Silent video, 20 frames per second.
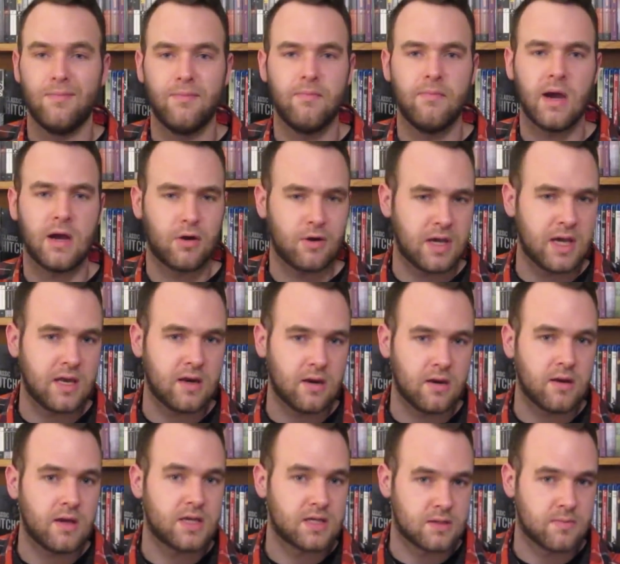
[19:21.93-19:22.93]
Michael
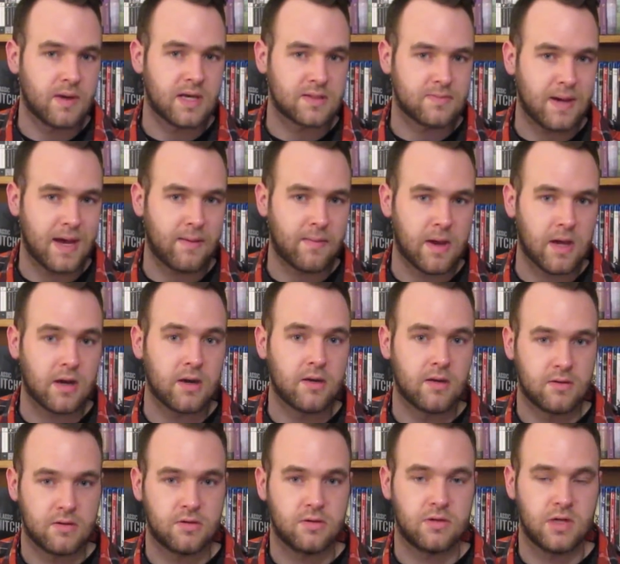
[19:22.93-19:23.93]
Keaton is the best Batman.
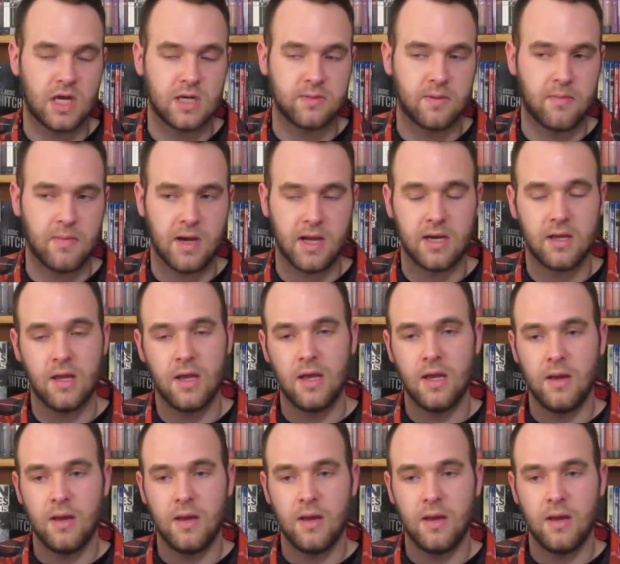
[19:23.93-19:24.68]
Changed my mind.